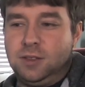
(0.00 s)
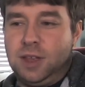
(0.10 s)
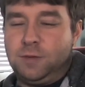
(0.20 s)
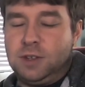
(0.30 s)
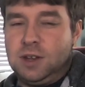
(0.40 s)

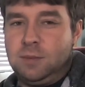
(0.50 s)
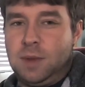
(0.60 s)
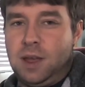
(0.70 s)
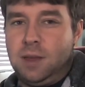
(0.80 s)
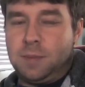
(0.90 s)
left it in
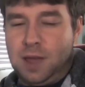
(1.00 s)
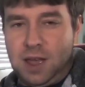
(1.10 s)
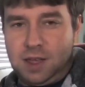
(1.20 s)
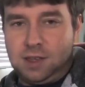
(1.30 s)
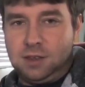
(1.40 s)
my
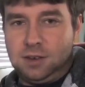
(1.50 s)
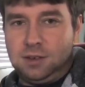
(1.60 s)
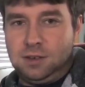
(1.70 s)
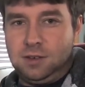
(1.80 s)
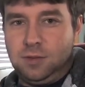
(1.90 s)
pocket
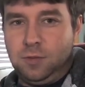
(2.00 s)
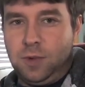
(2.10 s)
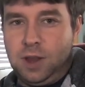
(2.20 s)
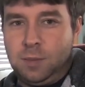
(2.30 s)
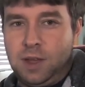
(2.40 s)

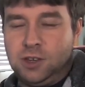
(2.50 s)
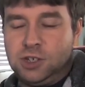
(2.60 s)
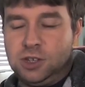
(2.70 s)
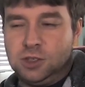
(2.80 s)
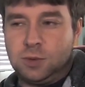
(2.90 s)
when my
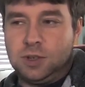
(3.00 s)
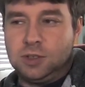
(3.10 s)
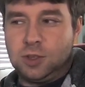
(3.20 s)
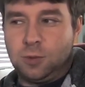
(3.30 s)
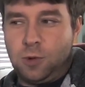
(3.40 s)
jeans went
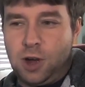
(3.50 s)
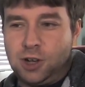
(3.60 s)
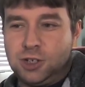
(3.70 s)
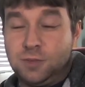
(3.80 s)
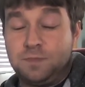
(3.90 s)
into the
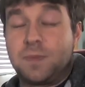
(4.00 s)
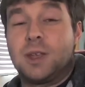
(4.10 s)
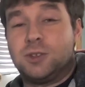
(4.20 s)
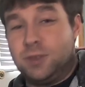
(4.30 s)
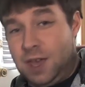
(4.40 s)
wash,
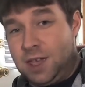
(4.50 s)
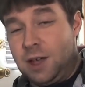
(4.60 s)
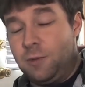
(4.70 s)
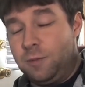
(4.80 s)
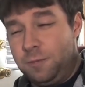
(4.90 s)
so that
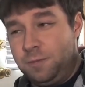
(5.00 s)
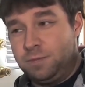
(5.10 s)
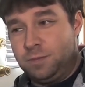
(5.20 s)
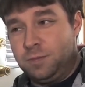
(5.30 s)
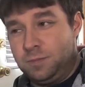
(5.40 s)
got
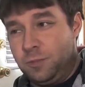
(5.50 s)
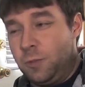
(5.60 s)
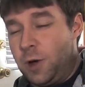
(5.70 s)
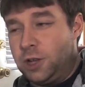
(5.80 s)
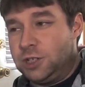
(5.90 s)

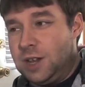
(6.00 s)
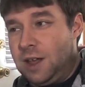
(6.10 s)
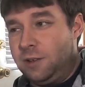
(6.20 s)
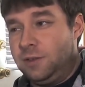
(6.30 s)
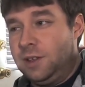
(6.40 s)
washed
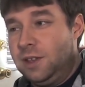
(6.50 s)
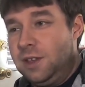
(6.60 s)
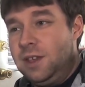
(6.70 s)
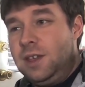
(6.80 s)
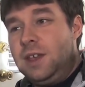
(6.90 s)
out.
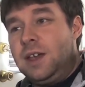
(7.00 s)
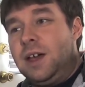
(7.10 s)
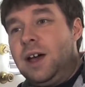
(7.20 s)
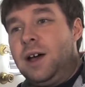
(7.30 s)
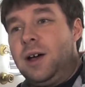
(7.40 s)

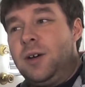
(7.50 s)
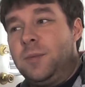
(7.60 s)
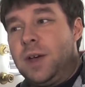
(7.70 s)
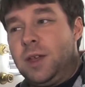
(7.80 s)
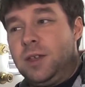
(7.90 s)

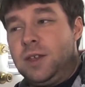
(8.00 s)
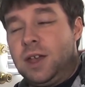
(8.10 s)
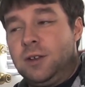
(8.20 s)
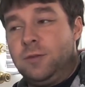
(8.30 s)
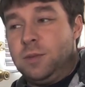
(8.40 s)
I
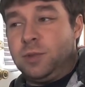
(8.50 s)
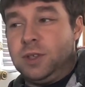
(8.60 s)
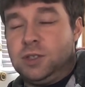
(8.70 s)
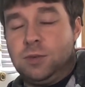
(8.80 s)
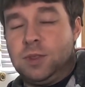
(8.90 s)
got it
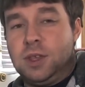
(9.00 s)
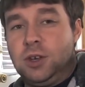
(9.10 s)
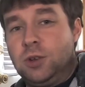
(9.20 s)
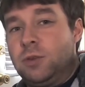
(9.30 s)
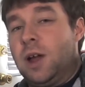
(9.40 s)
replaced with a
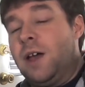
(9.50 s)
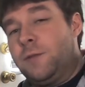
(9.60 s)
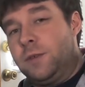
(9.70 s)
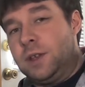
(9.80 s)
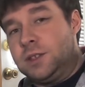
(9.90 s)
newer
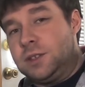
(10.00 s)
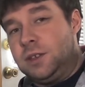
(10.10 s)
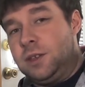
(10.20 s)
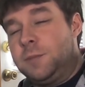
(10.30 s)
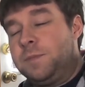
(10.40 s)
iPhone
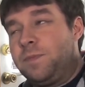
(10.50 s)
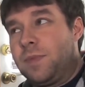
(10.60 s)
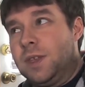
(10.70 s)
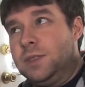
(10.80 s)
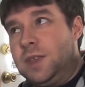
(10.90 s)
SE.
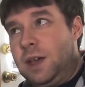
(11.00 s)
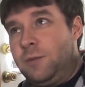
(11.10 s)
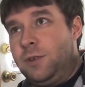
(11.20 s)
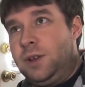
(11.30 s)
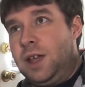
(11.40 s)
That
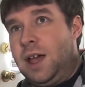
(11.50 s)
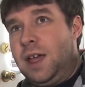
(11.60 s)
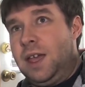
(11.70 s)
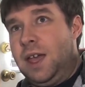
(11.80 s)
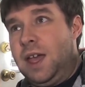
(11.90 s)
one
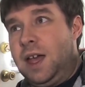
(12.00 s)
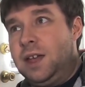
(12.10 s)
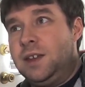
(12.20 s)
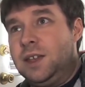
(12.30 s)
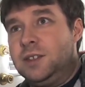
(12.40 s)
I
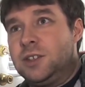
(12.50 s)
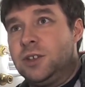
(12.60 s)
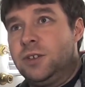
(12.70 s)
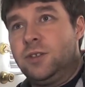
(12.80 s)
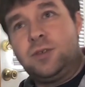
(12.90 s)
had
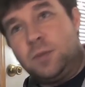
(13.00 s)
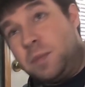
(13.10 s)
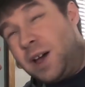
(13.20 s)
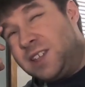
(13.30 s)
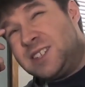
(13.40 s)
until
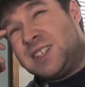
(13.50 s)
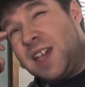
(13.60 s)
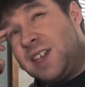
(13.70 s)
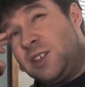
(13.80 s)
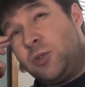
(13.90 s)
my
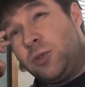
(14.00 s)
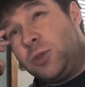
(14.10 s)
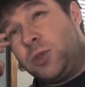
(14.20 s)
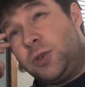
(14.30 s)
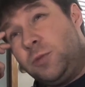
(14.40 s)
second or
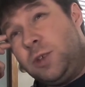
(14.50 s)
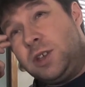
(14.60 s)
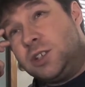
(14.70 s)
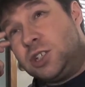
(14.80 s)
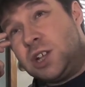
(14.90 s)
third
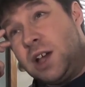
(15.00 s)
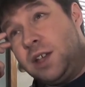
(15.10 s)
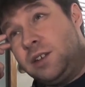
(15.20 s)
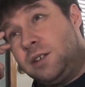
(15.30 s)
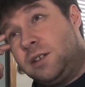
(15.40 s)
week in
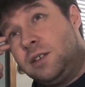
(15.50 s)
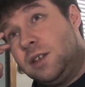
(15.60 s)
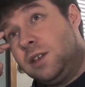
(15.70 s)
China,